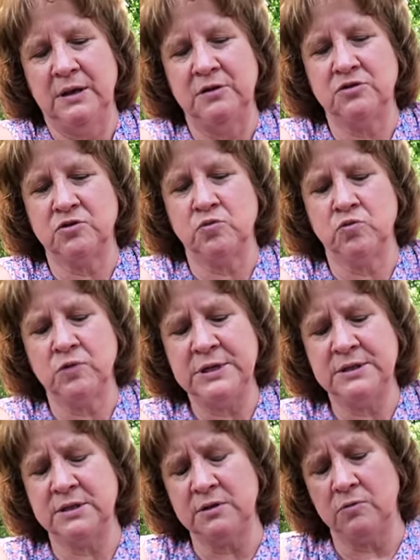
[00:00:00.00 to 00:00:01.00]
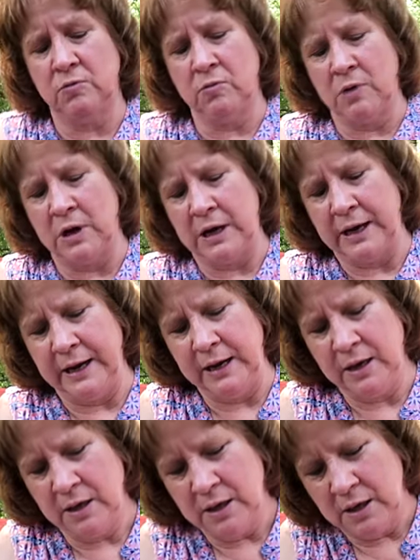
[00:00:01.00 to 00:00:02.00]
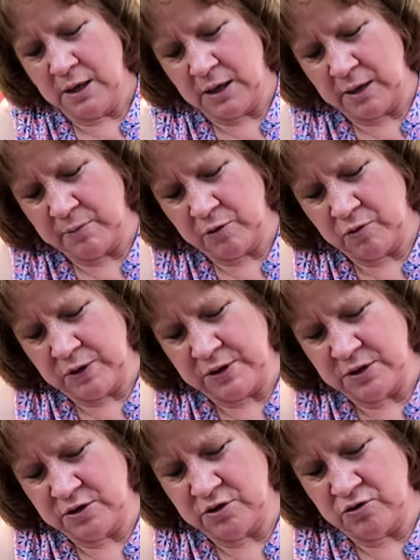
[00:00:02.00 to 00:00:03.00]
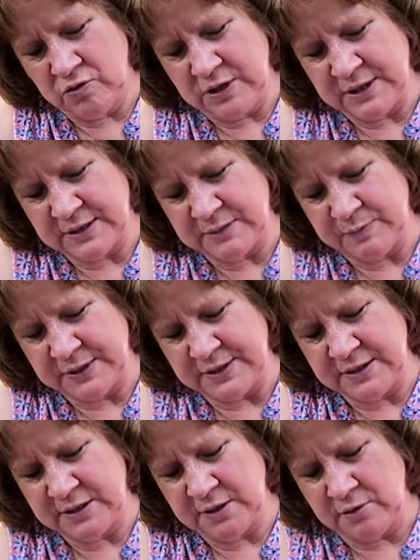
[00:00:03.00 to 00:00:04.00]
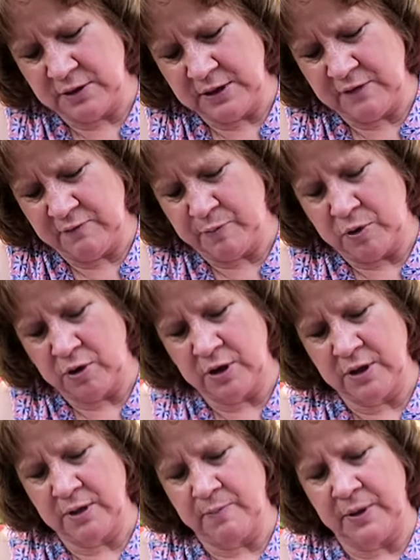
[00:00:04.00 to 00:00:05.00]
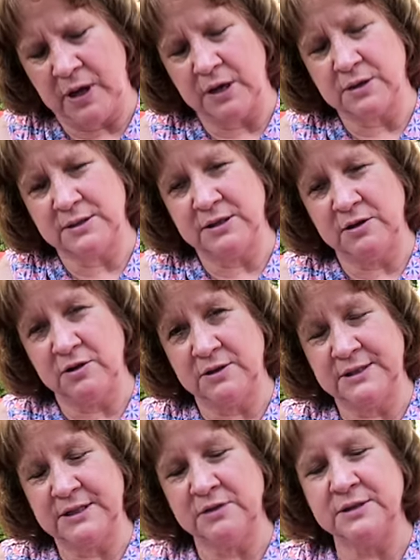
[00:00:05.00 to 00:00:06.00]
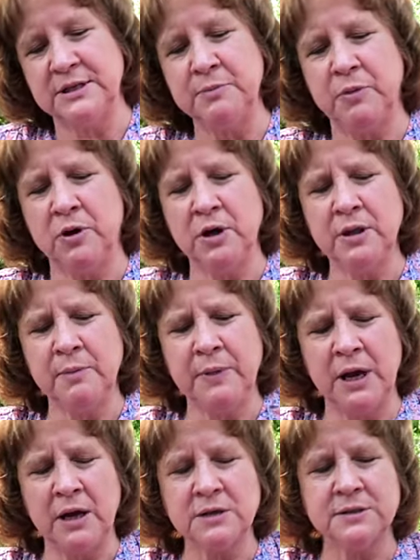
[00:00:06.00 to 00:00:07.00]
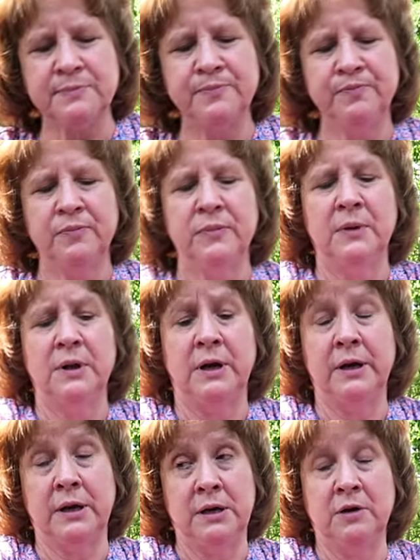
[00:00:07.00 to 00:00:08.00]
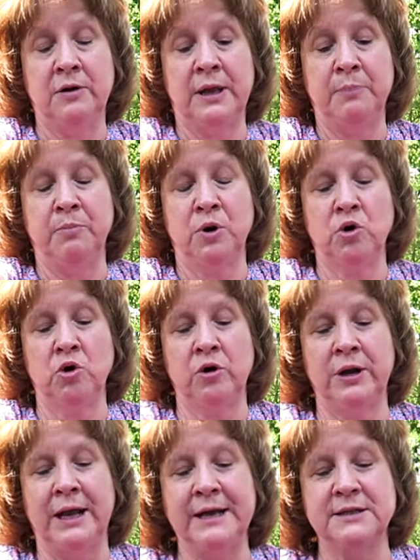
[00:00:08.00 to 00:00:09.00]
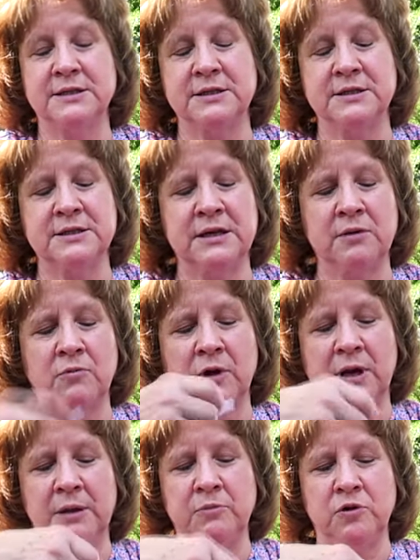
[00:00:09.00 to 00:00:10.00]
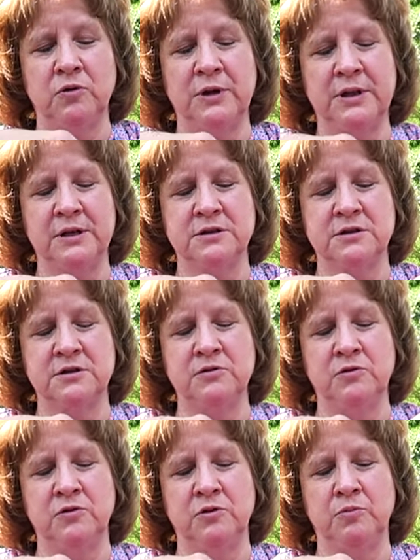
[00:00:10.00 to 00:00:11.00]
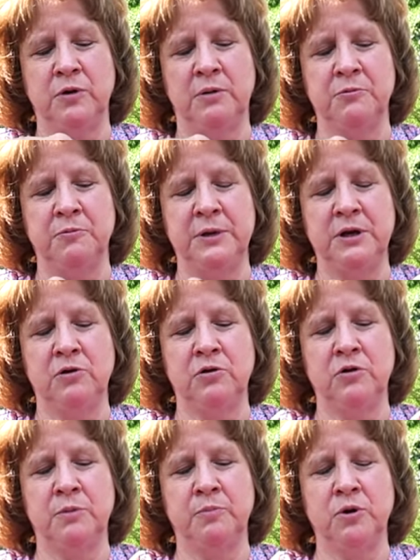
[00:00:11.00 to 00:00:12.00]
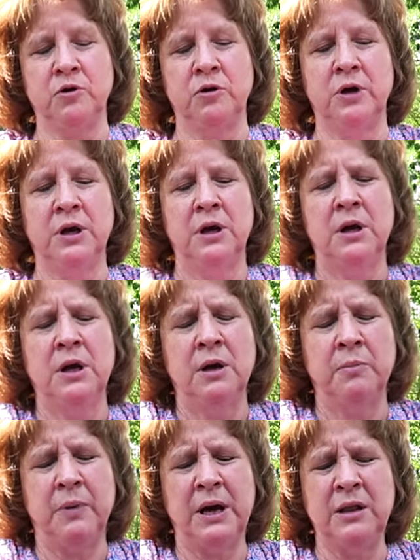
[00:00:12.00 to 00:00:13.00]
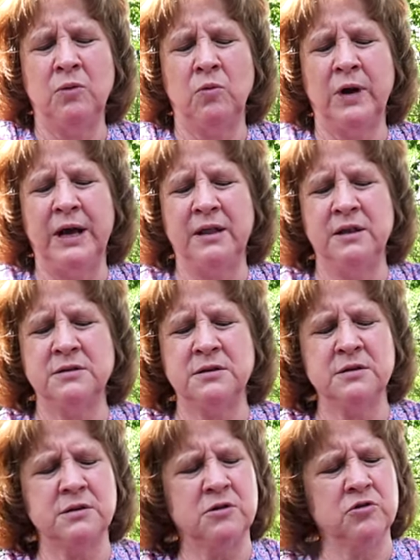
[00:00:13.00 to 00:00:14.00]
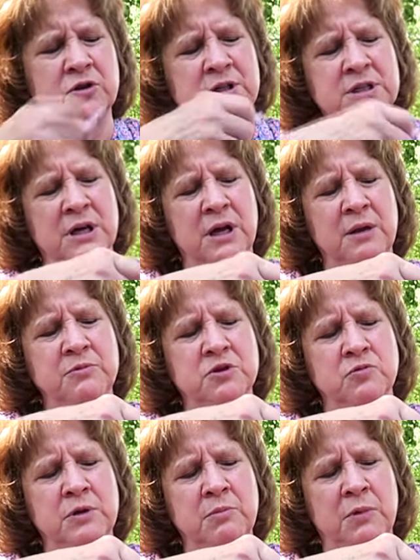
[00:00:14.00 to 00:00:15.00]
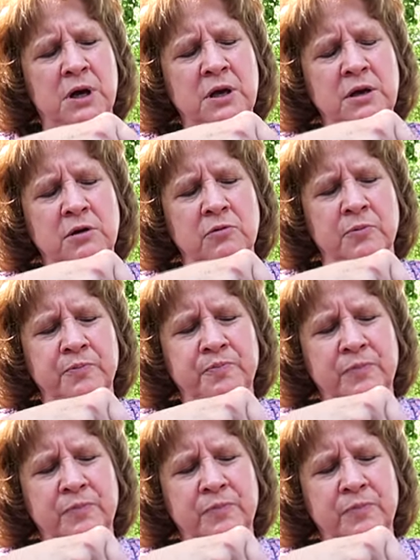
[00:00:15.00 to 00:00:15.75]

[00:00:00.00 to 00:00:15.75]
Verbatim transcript: There's a reason why I'm going to do this, but still leave part of the box. See, you still see part of the box? I can hear that bird likes to sing while I'm doing this too. You probably heard a bird. By the way, this is a good time to remind you,